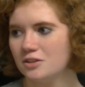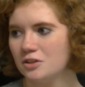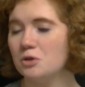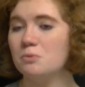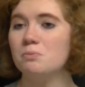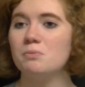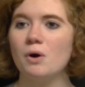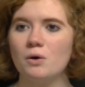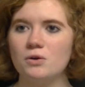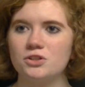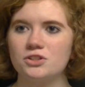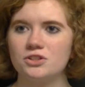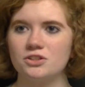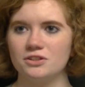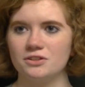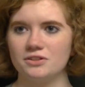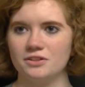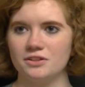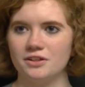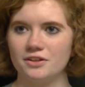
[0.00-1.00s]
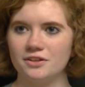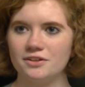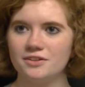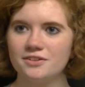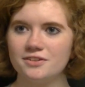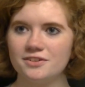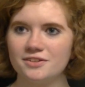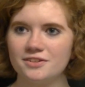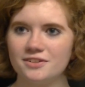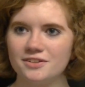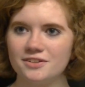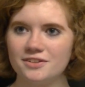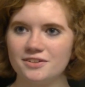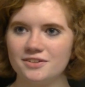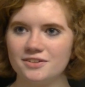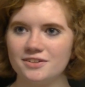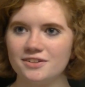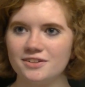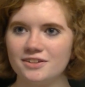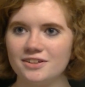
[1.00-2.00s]
emotionally. You think more like
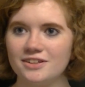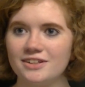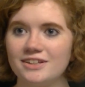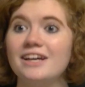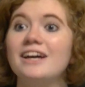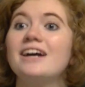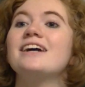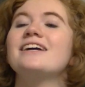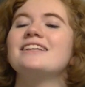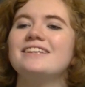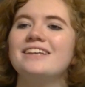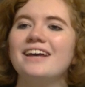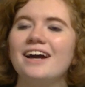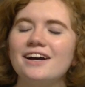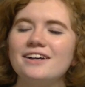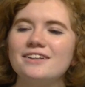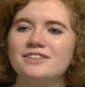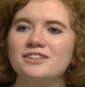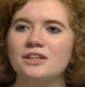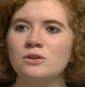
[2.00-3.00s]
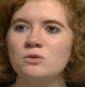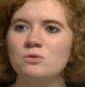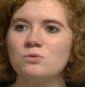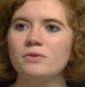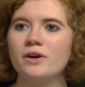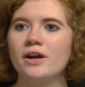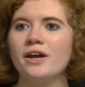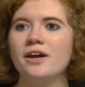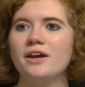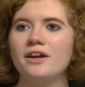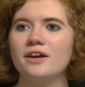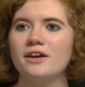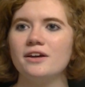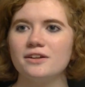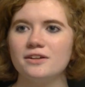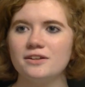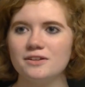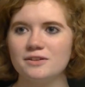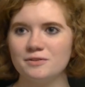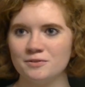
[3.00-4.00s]
Rey, like the character. Yes, and
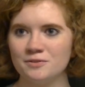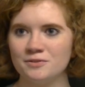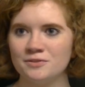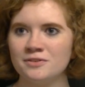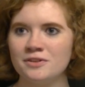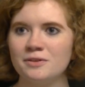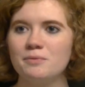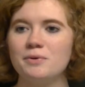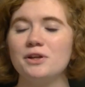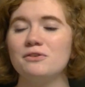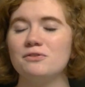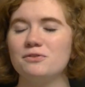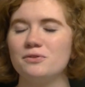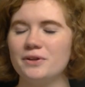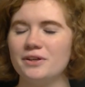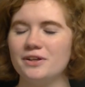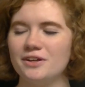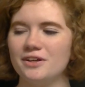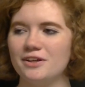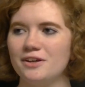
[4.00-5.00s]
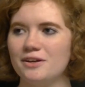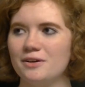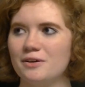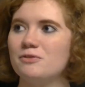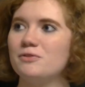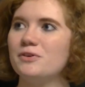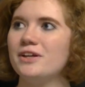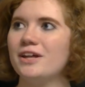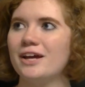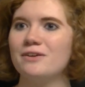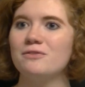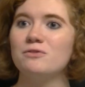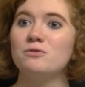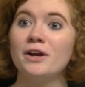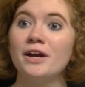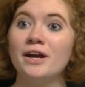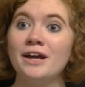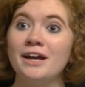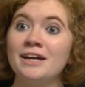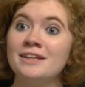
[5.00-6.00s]
Rey. Mm-hmm, but if we if we had
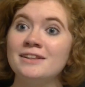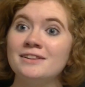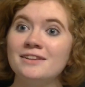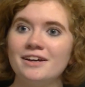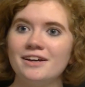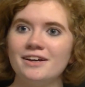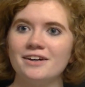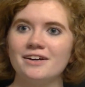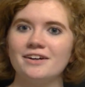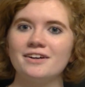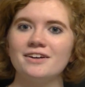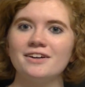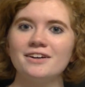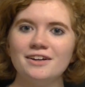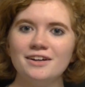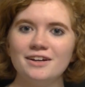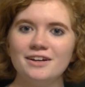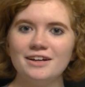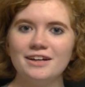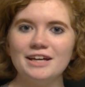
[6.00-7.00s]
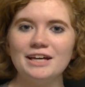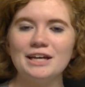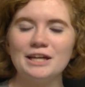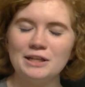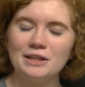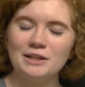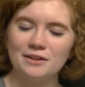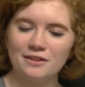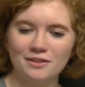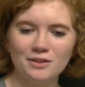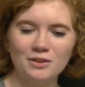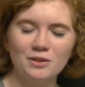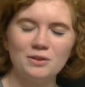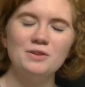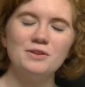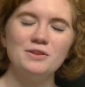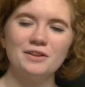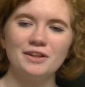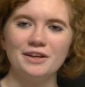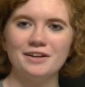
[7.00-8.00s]
Rey and Leia in
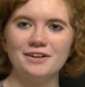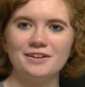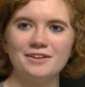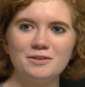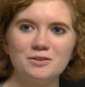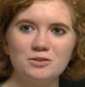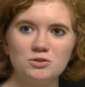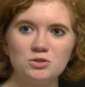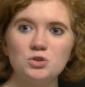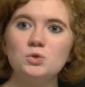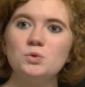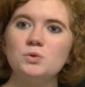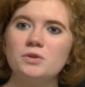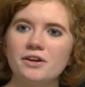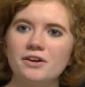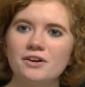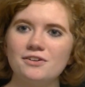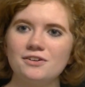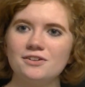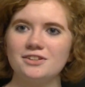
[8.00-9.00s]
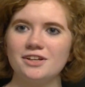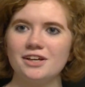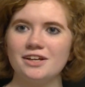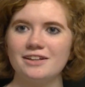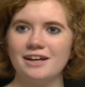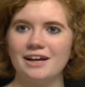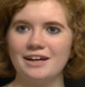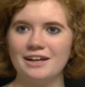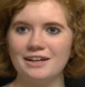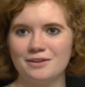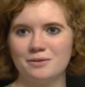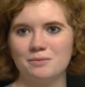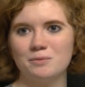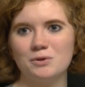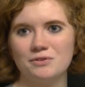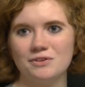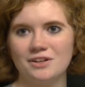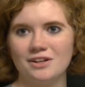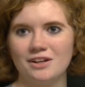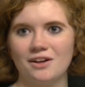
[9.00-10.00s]
like two characters like that in the
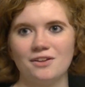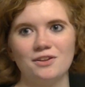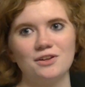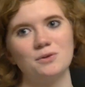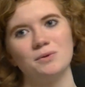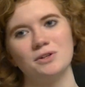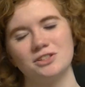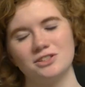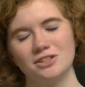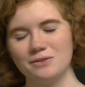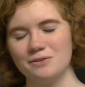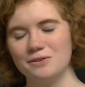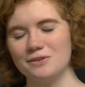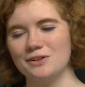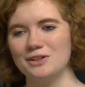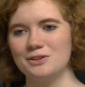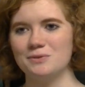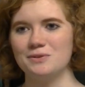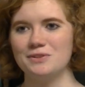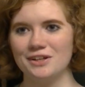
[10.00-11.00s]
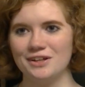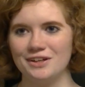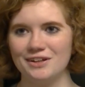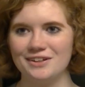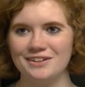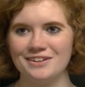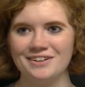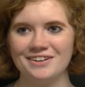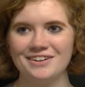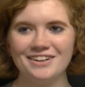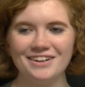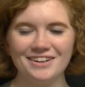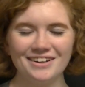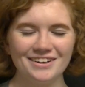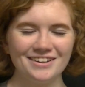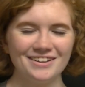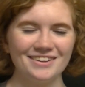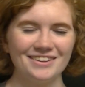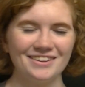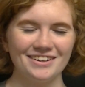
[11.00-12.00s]
movie together, which I realize we did in
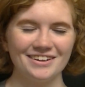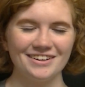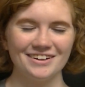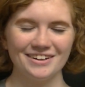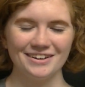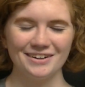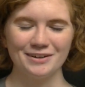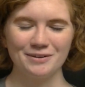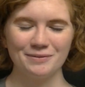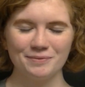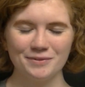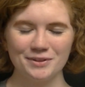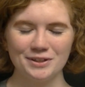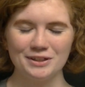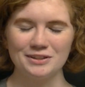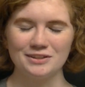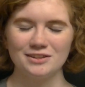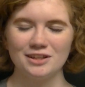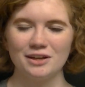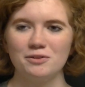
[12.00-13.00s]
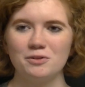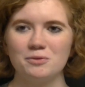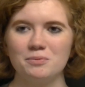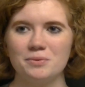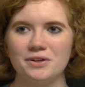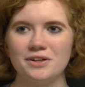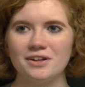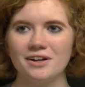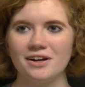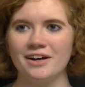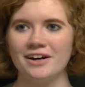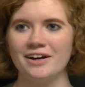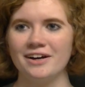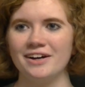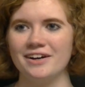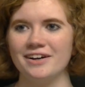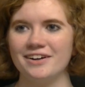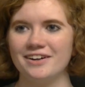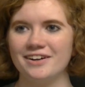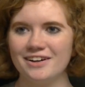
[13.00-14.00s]
the um, in seven, but
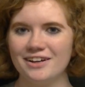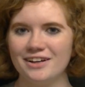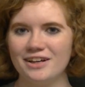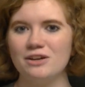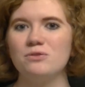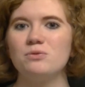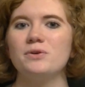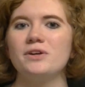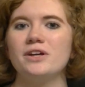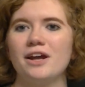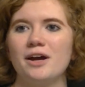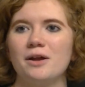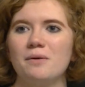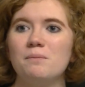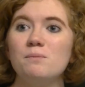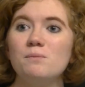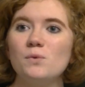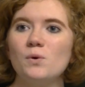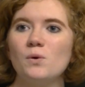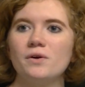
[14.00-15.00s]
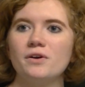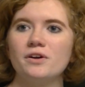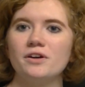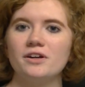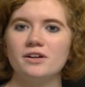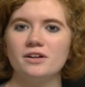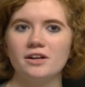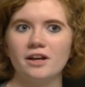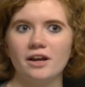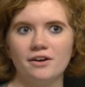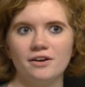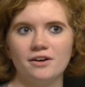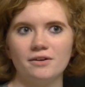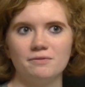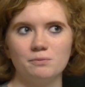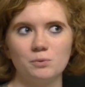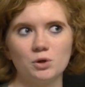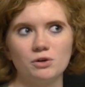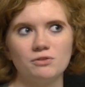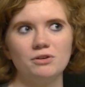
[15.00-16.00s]
uh, if we had had more
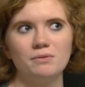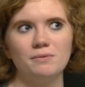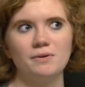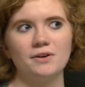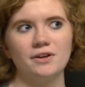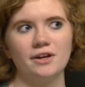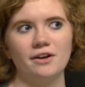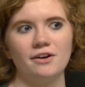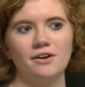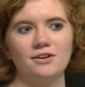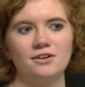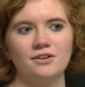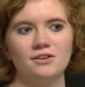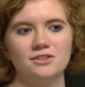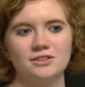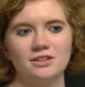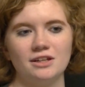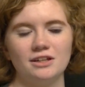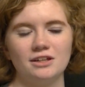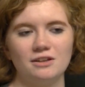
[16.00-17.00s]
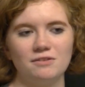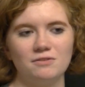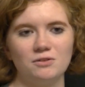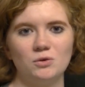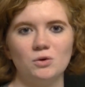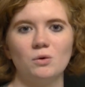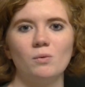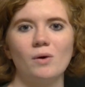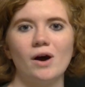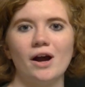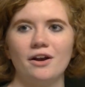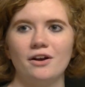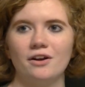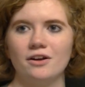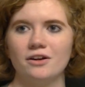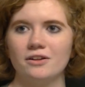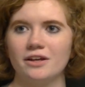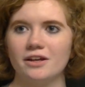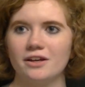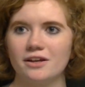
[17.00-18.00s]
more female characters that give you a
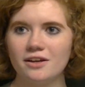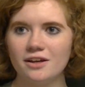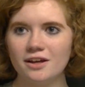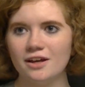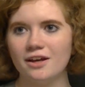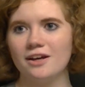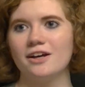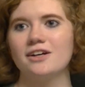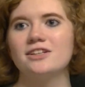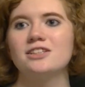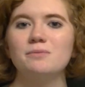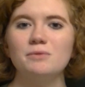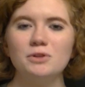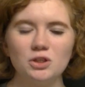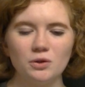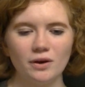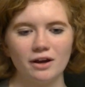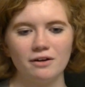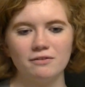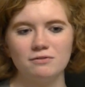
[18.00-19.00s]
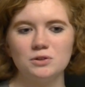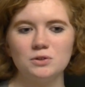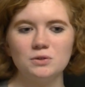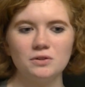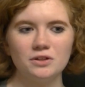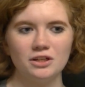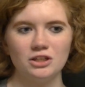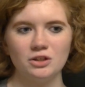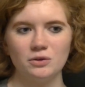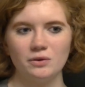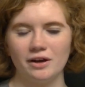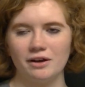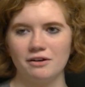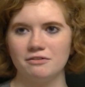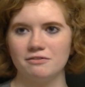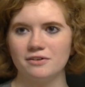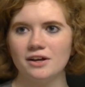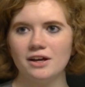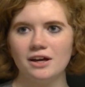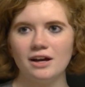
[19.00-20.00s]
wider like. Because, I mean, you have Luke and you
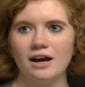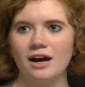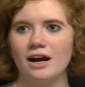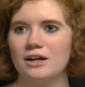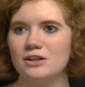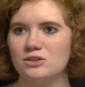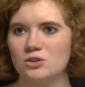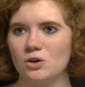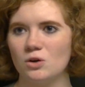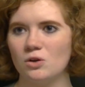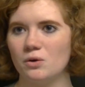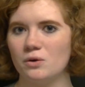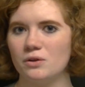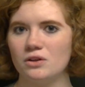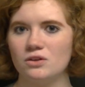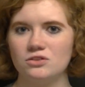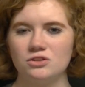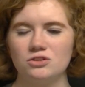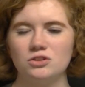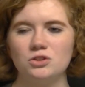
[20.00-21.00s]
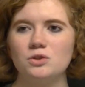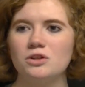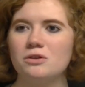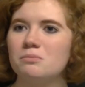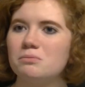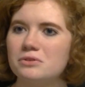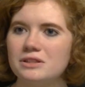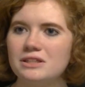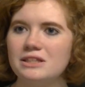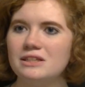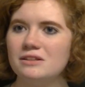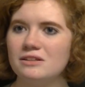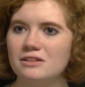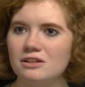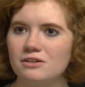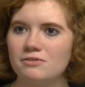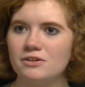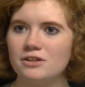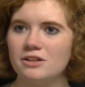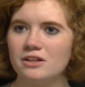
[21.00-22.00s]
have Han Solo, and those are two completely
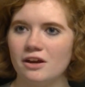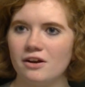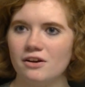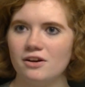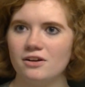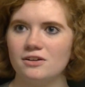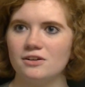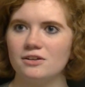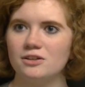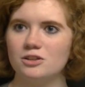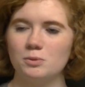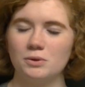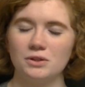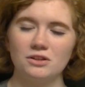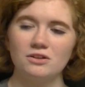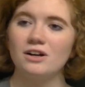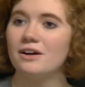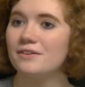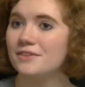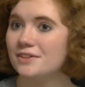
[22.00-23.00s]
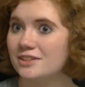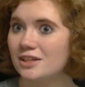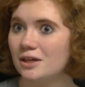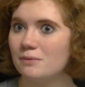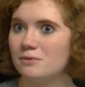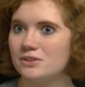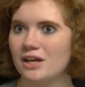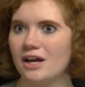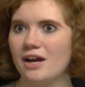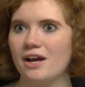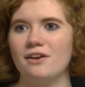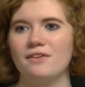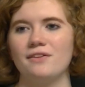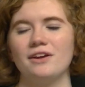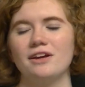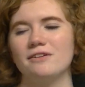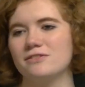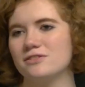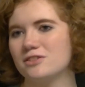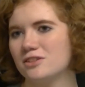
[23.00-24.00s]
different characters, but they're on the same side and
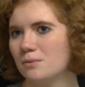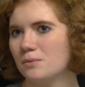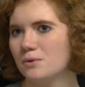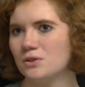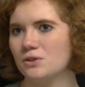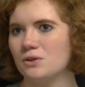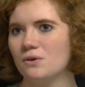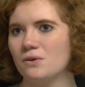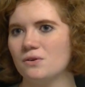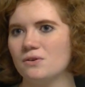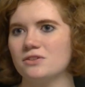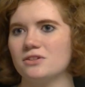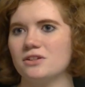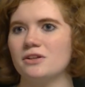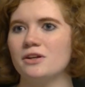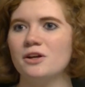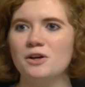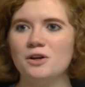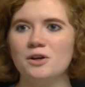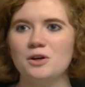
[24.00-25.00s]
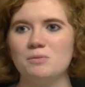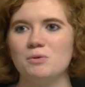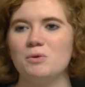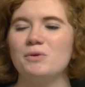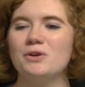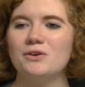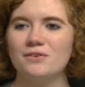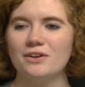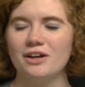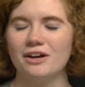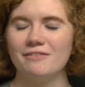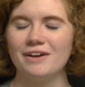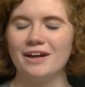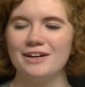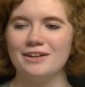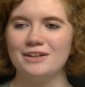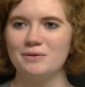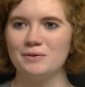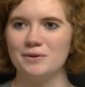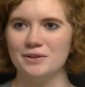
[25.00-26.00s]
they have similar goals, and but we don't have
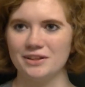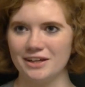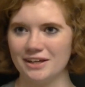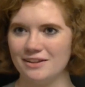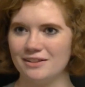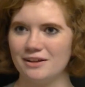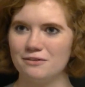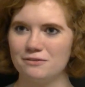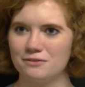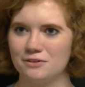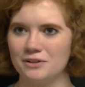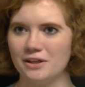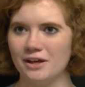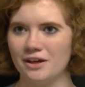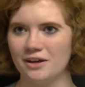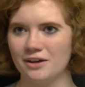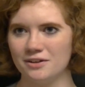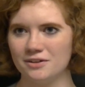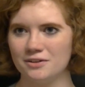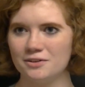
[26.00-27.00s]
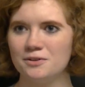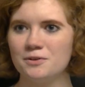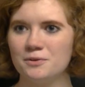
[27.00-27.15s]
anyone like that for Leia.